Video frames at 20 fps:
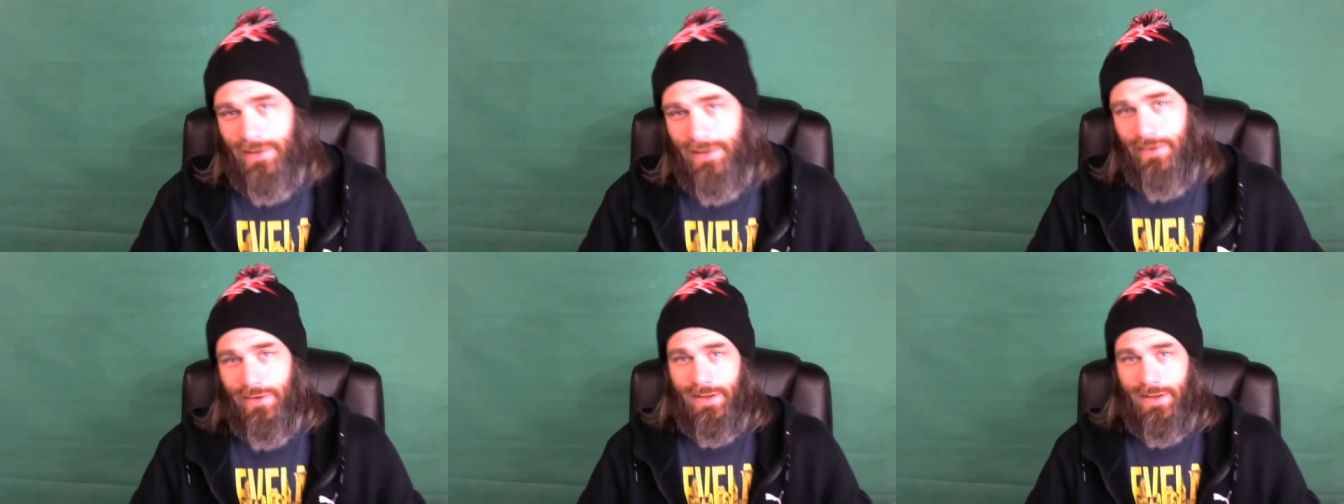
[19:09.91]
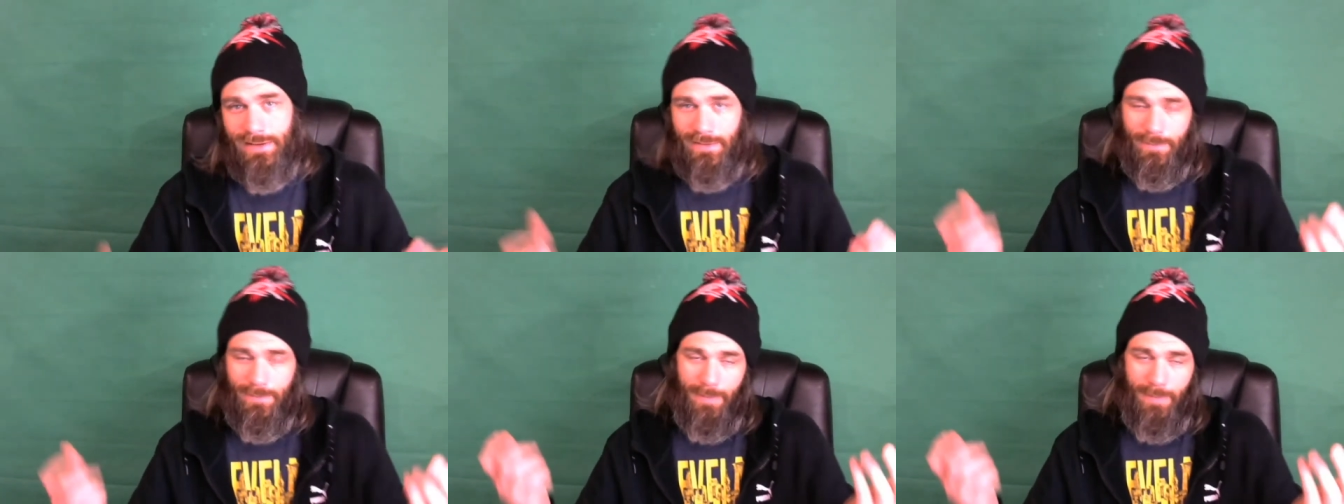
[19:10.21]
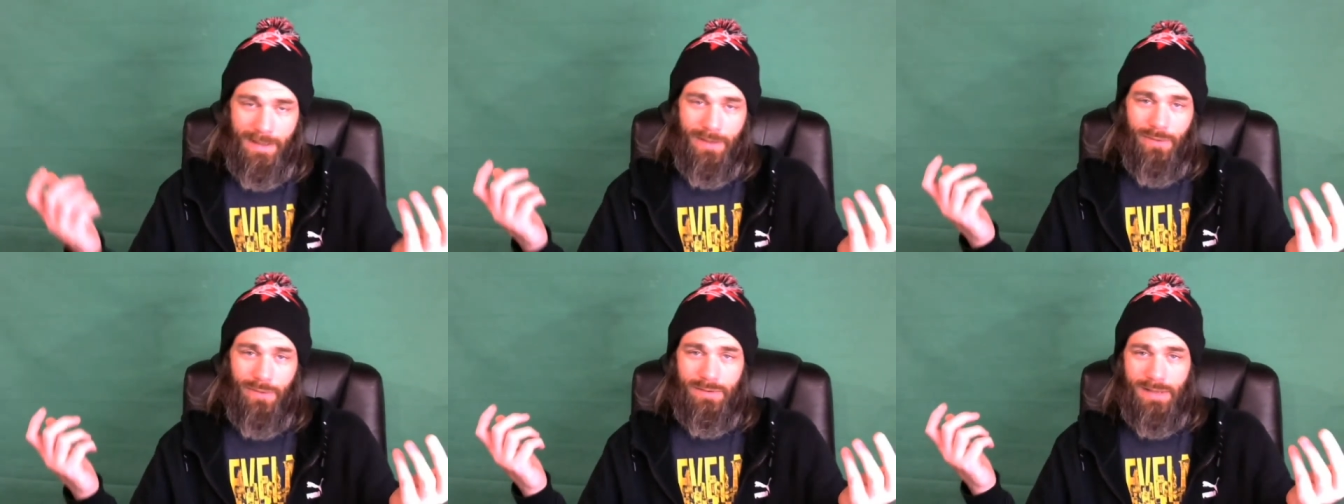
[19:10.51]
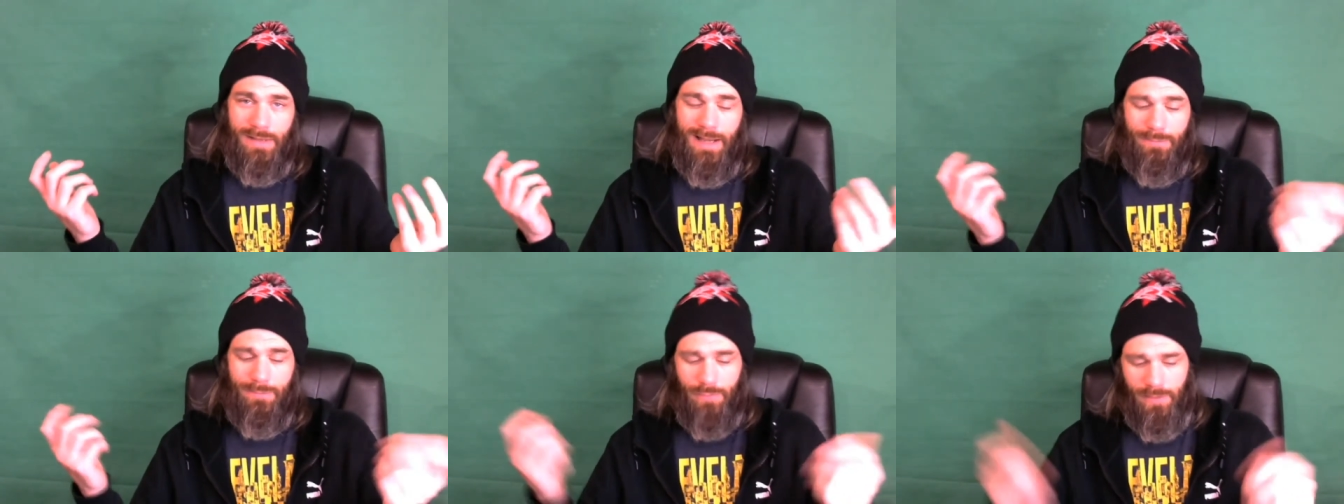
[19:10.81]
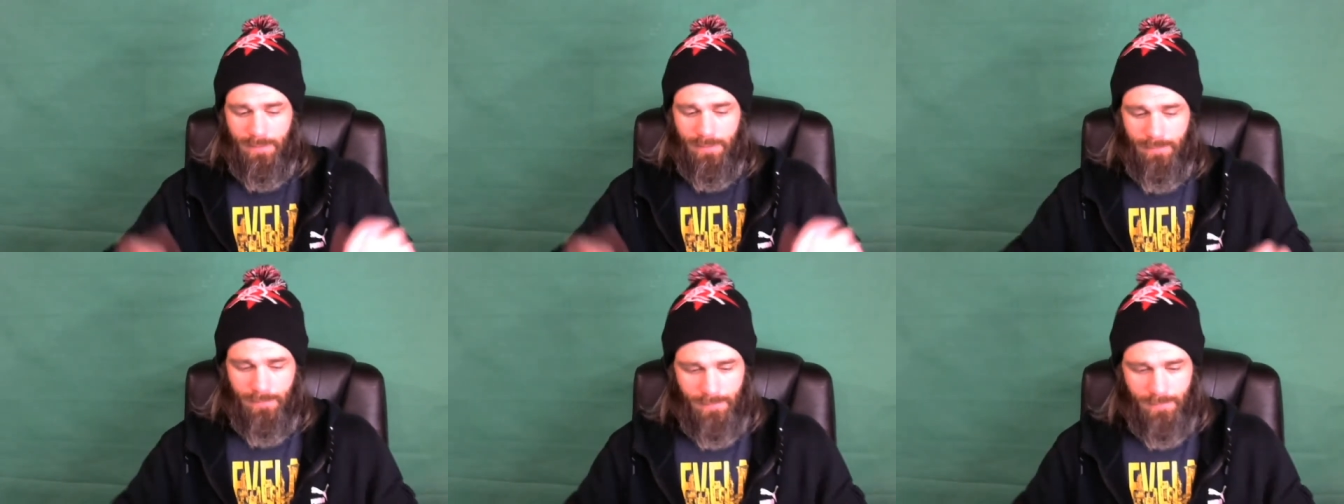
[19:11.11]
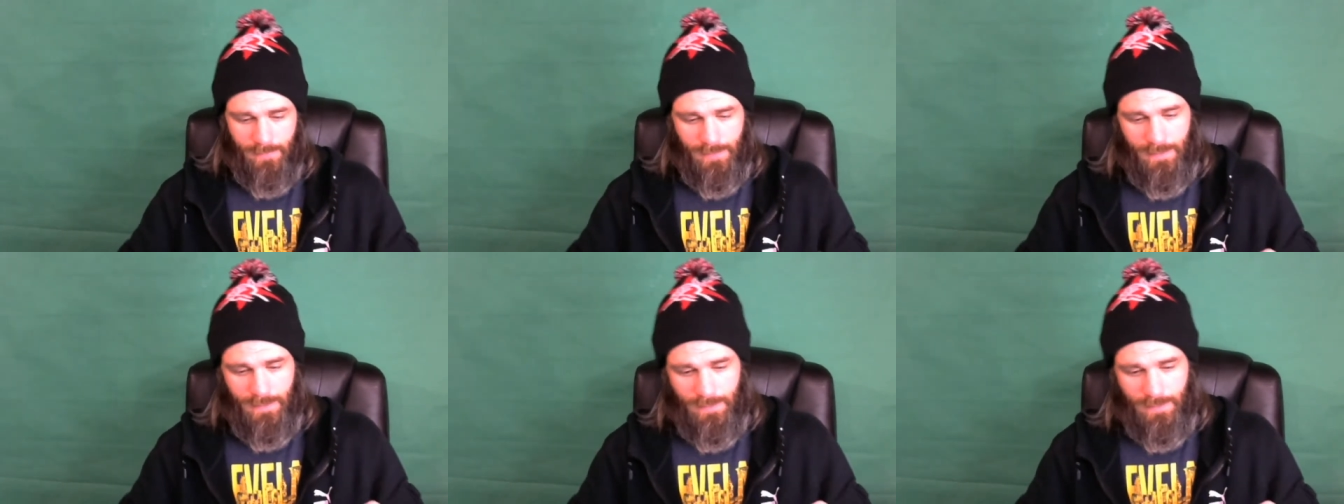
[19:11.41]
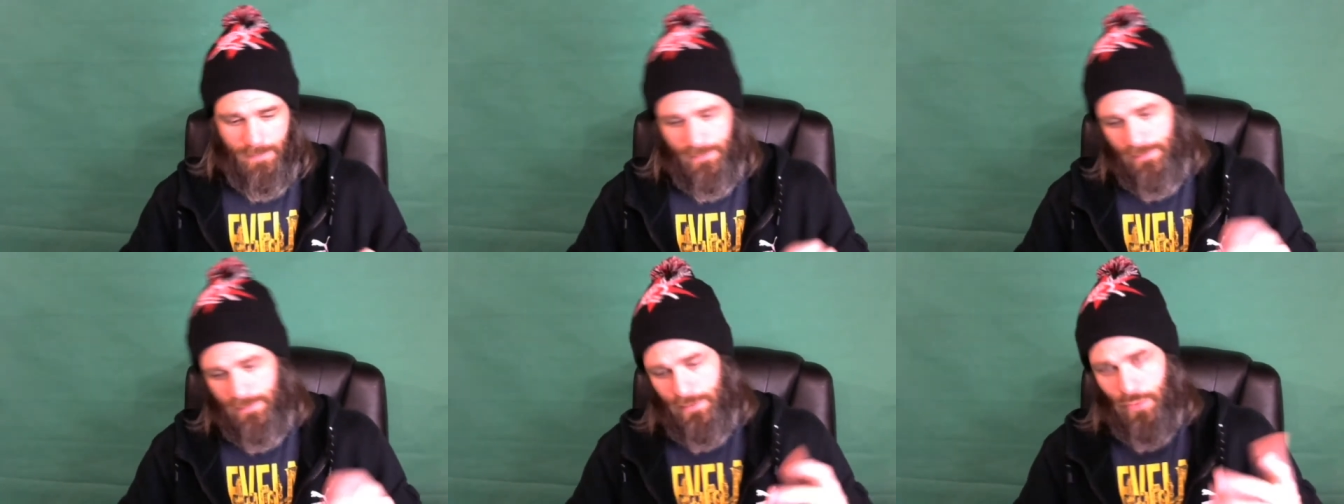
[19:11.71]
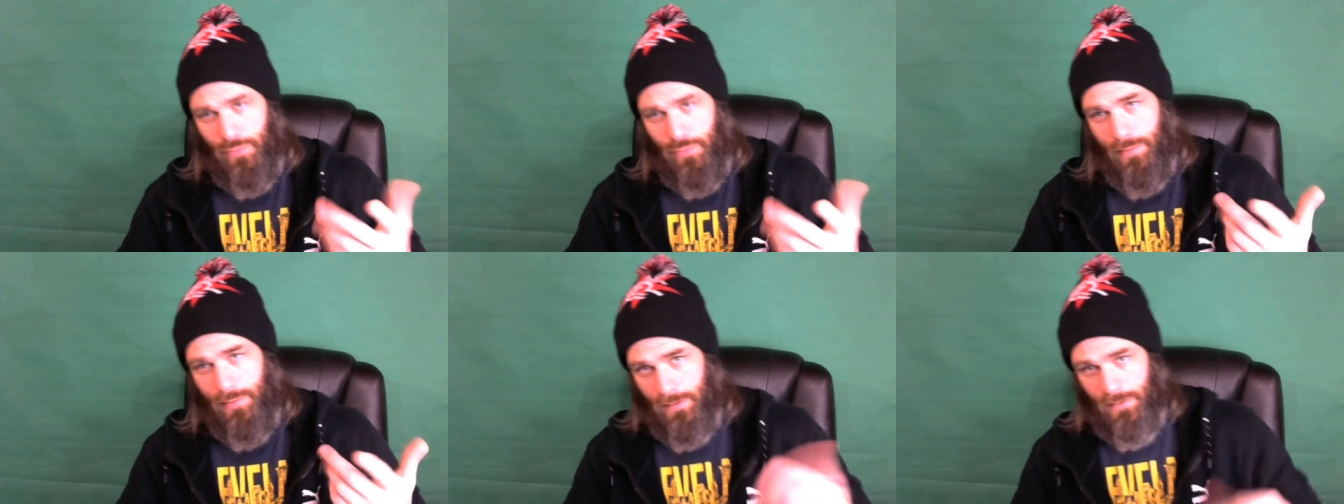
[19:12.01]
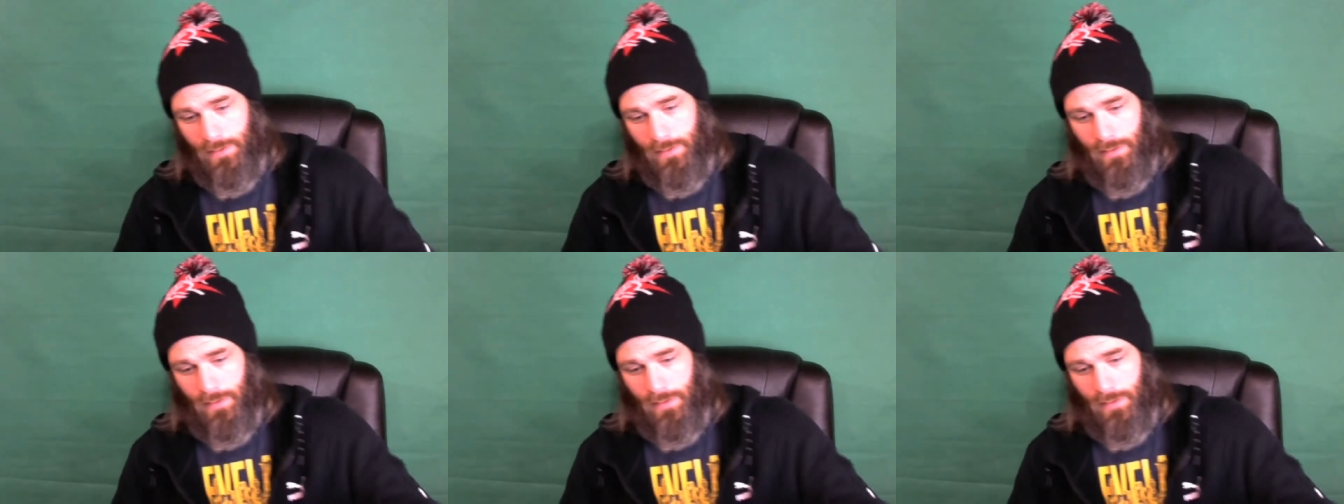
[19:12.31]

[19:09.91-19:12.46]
You don't get to spend no time with them. Stupid.